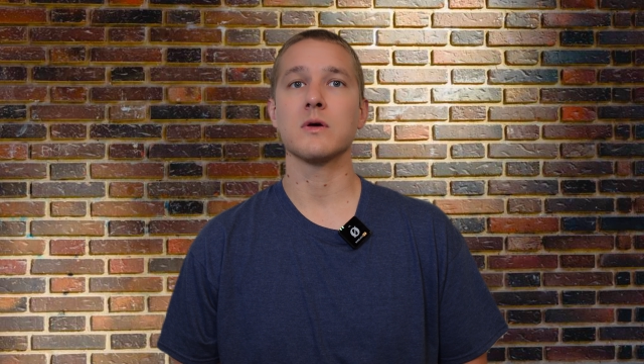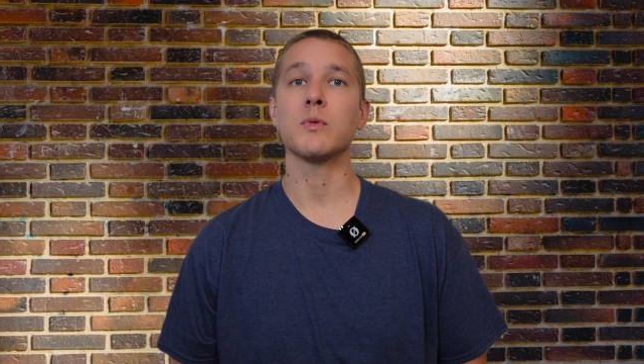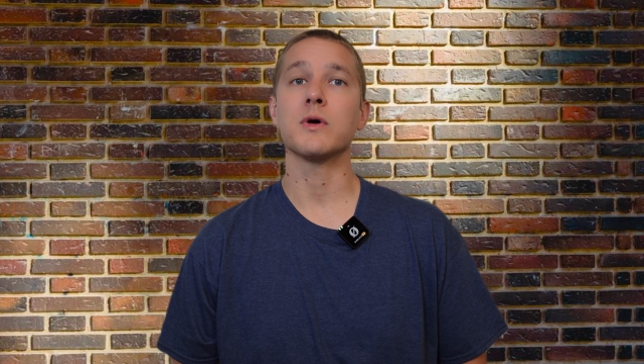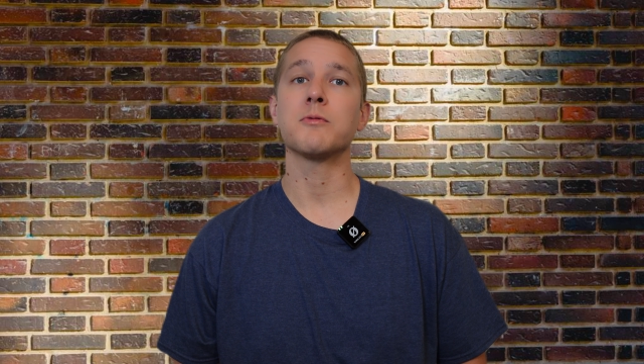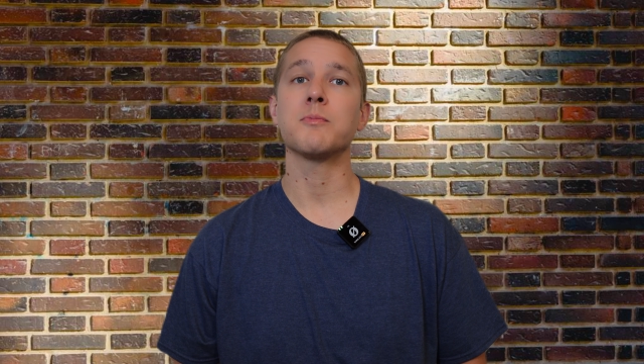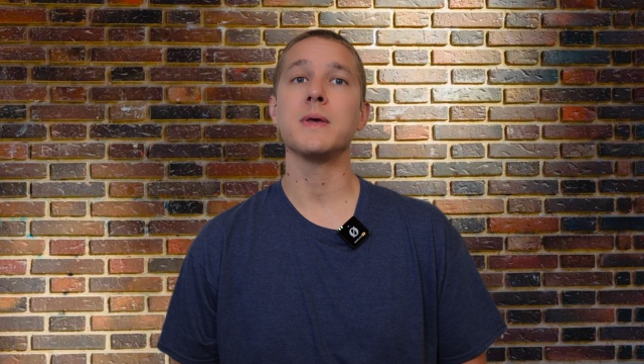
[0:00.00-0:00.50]

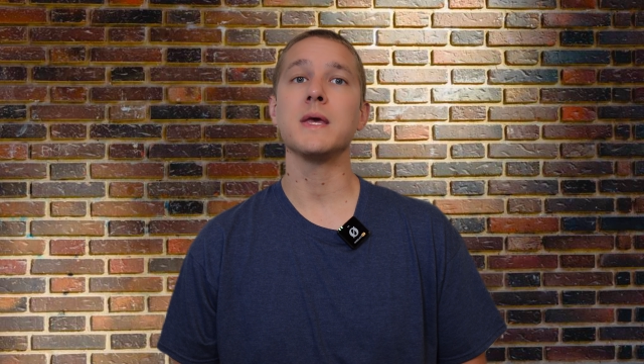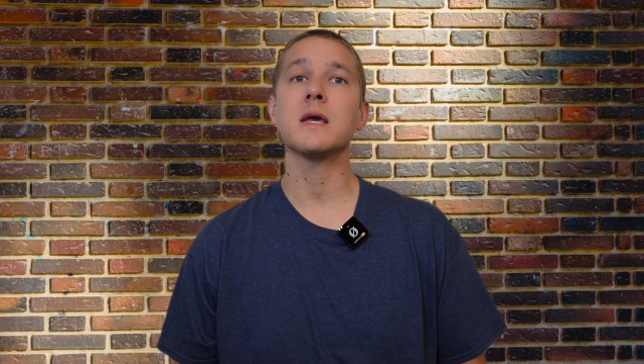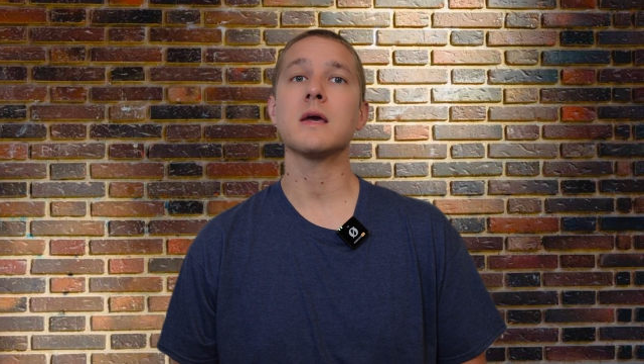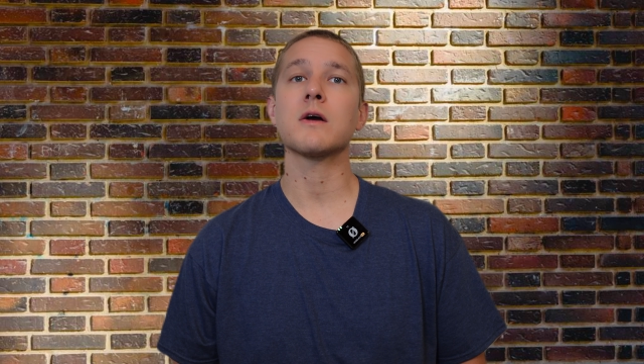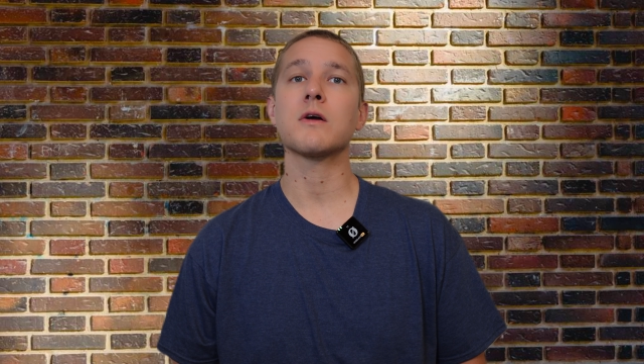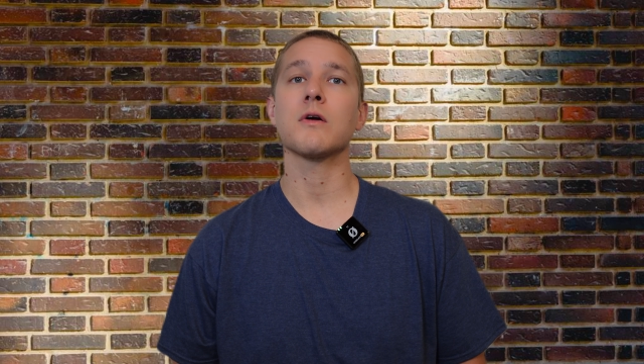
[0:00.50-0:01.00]
with
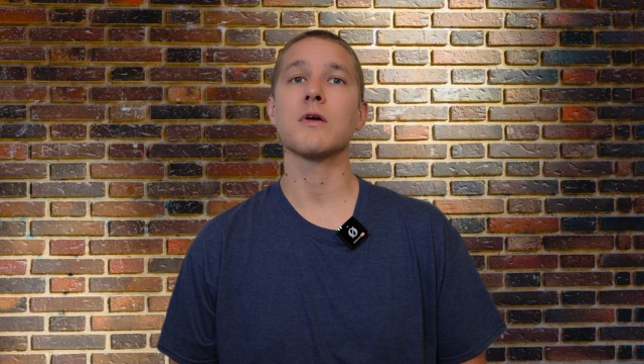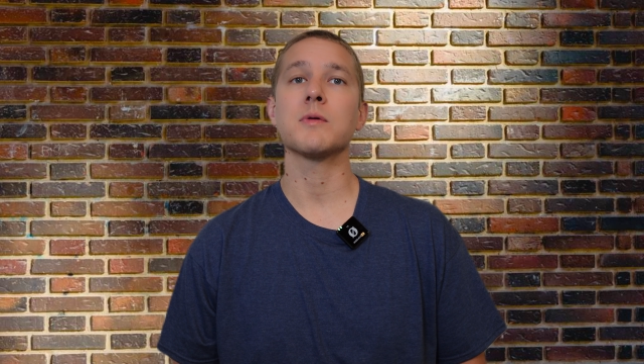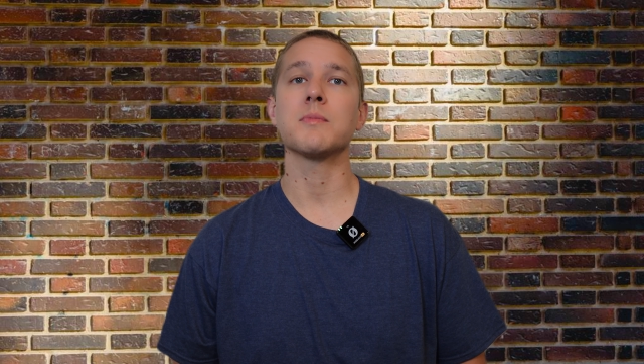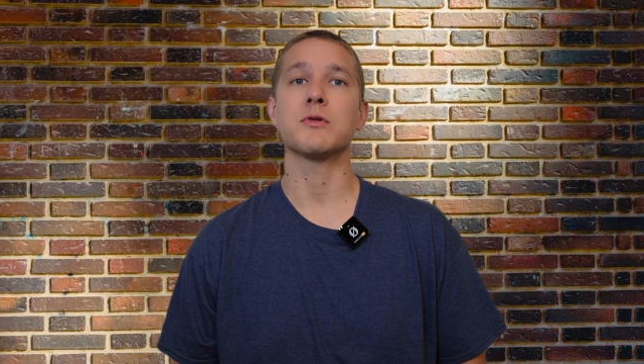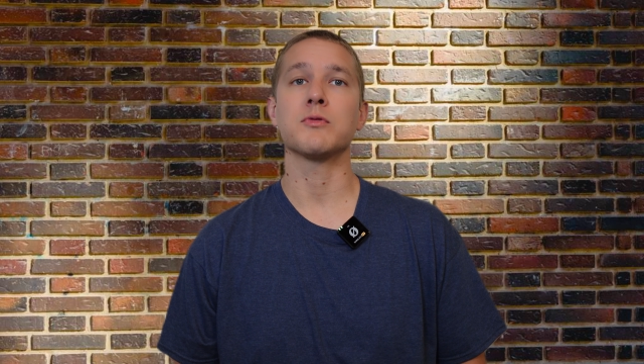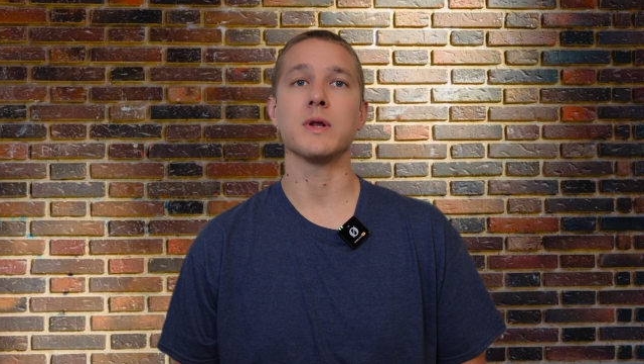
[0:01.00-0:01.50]
peak
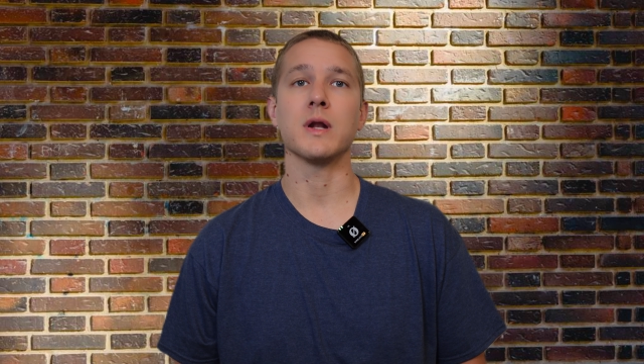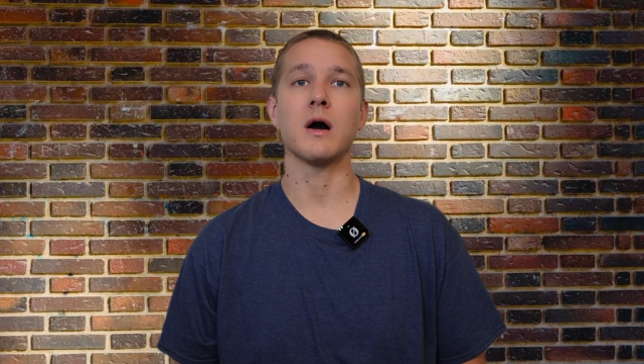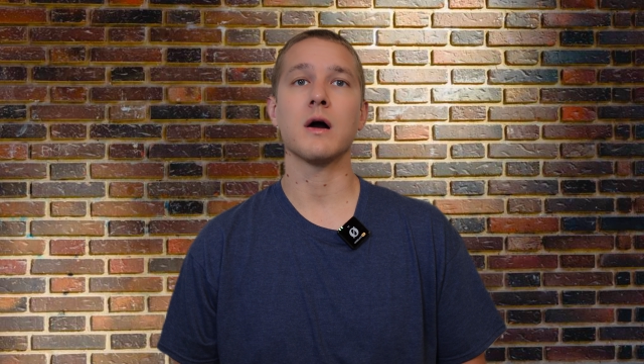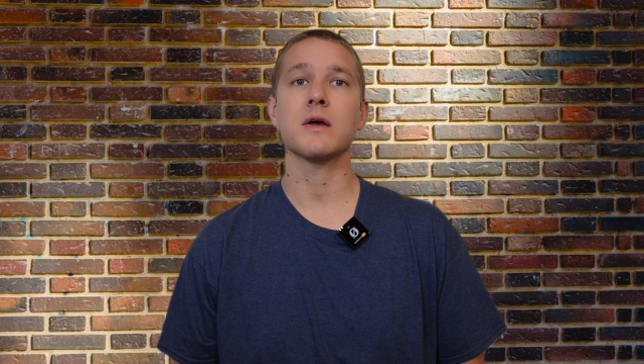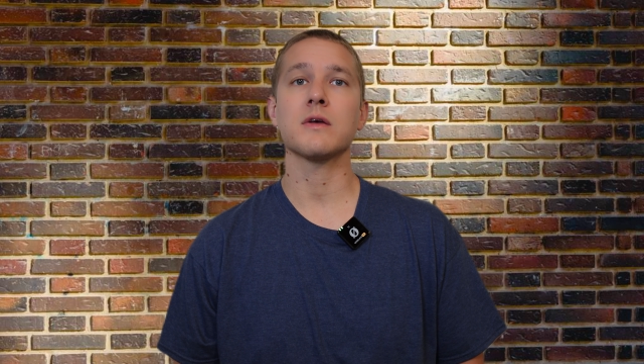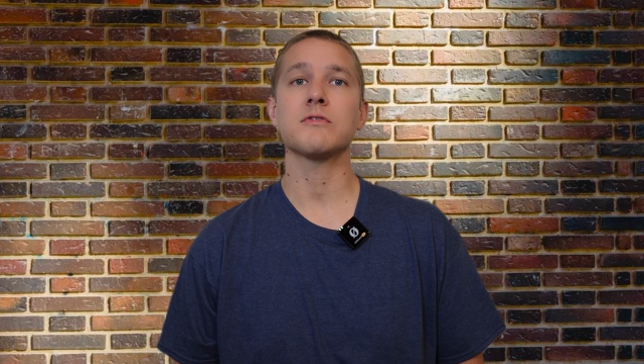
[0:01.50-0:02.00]
occurring between
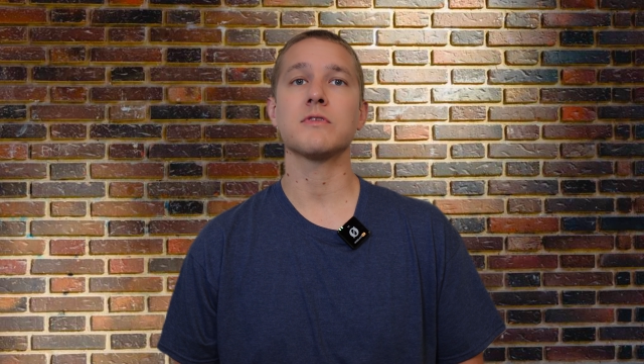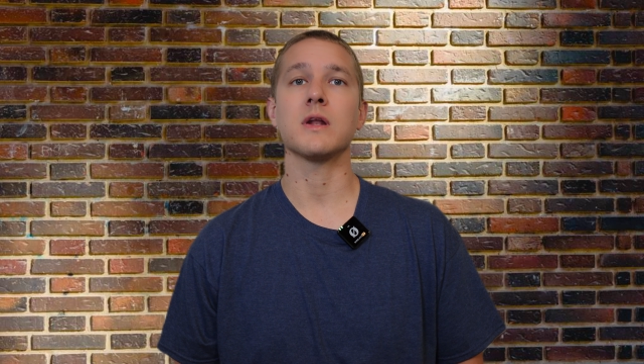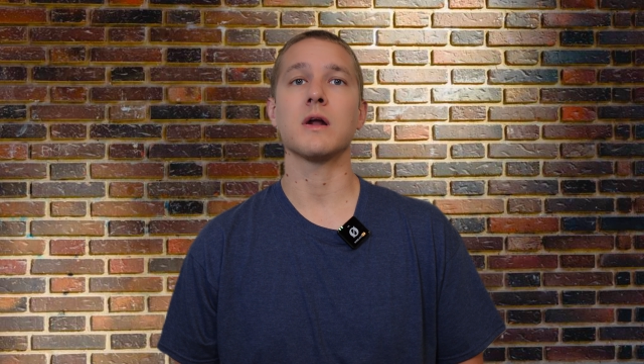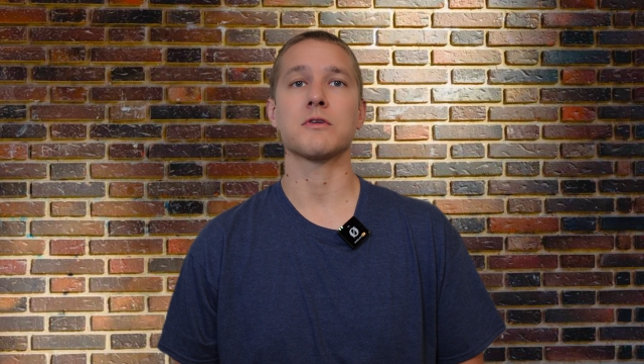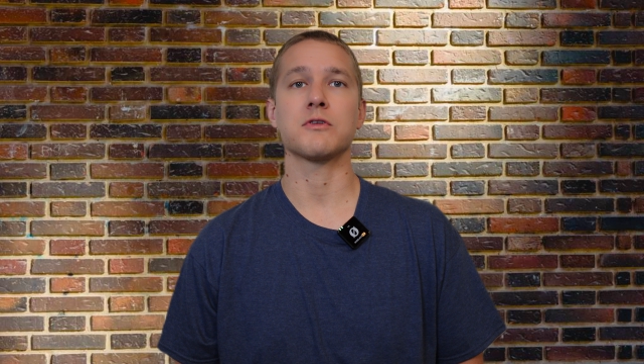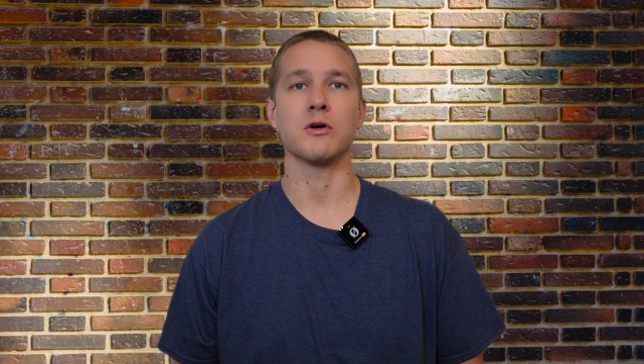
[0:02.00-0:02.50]
August
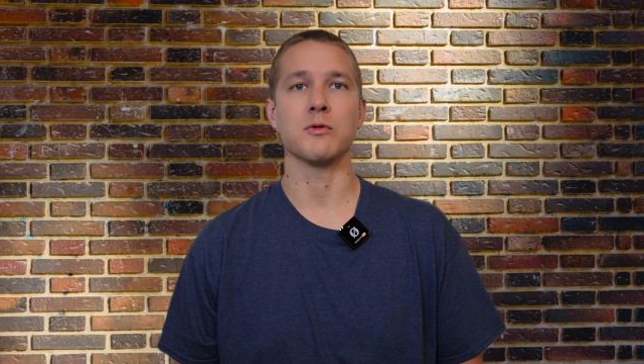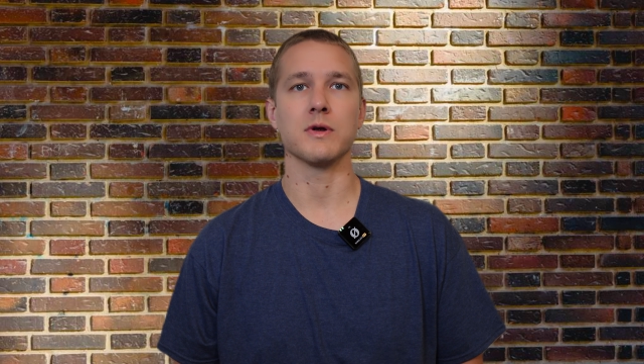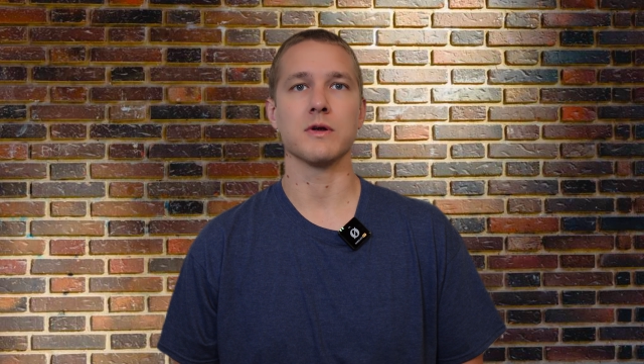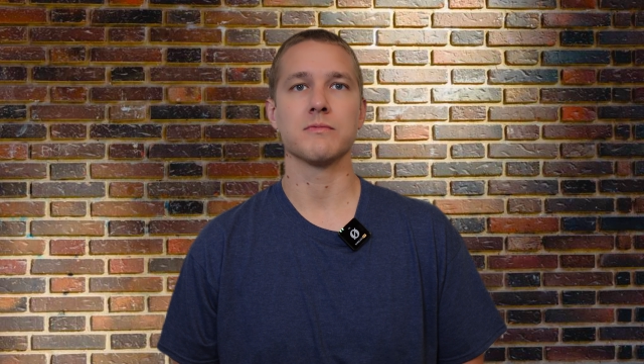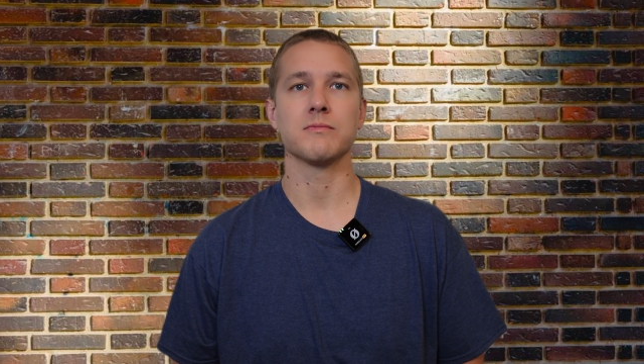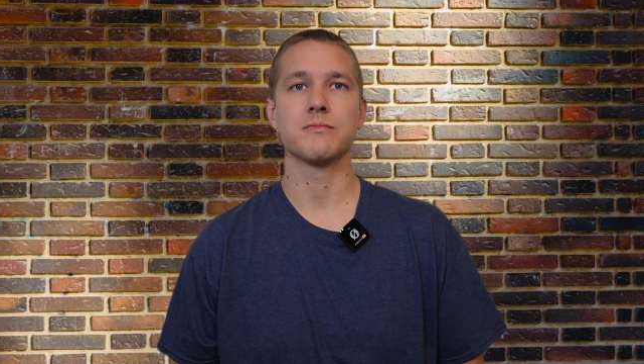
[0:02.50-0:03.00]
and
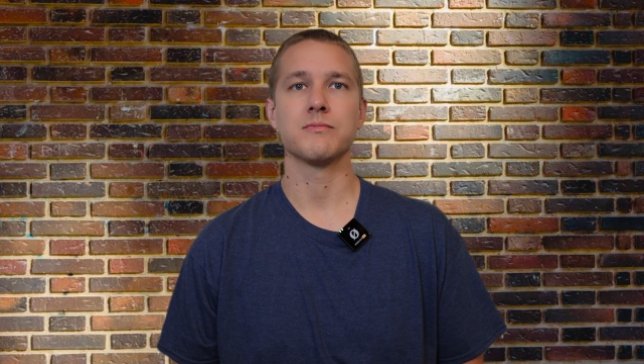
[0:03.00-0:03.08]
October.